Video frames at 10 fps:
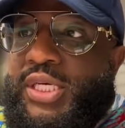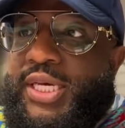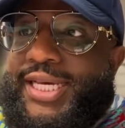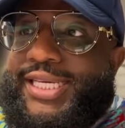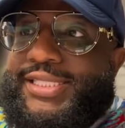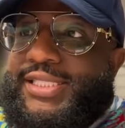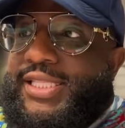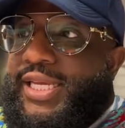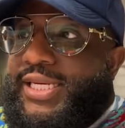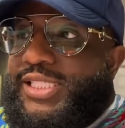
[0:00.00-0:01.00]
against the
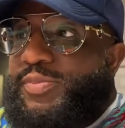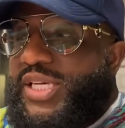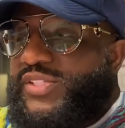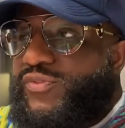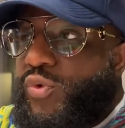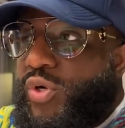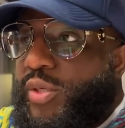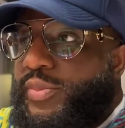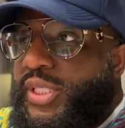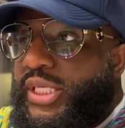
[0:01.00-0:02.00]
thing that's best for
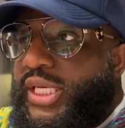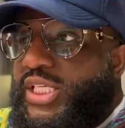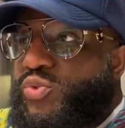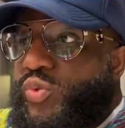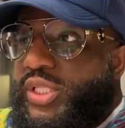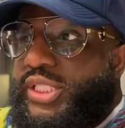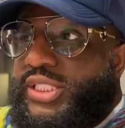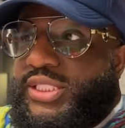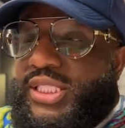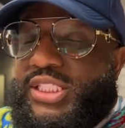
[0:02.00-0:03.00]
them is really
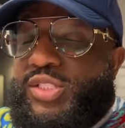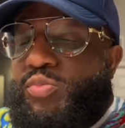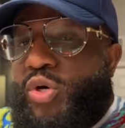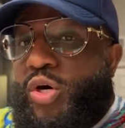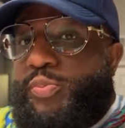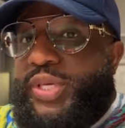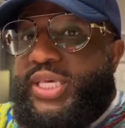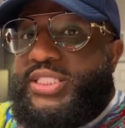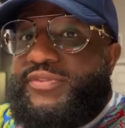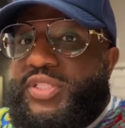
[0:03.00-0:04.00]
just a small
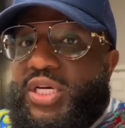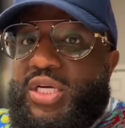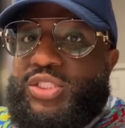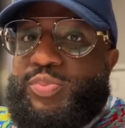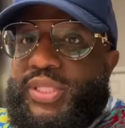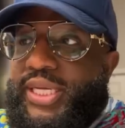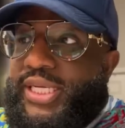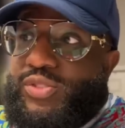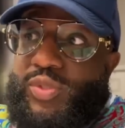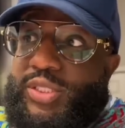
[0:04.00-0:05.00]
piece of a larger play
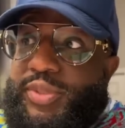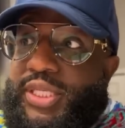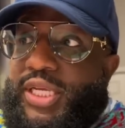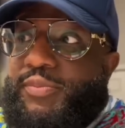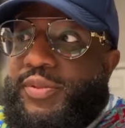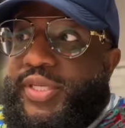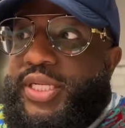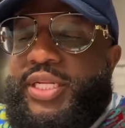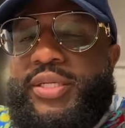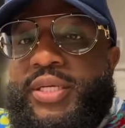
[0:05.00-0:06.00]
that's really being implemented
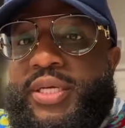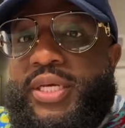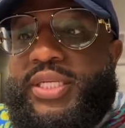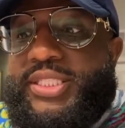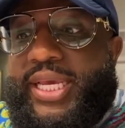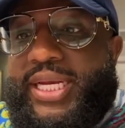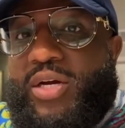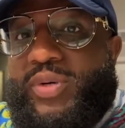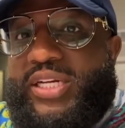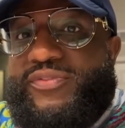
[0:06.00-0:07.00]
and, and taken out
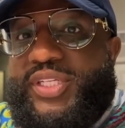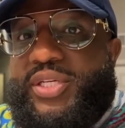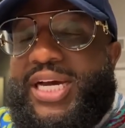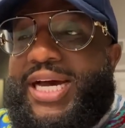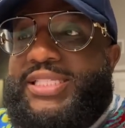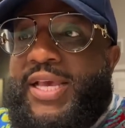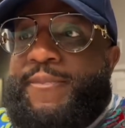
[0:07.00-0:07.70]
right in front of your eyes.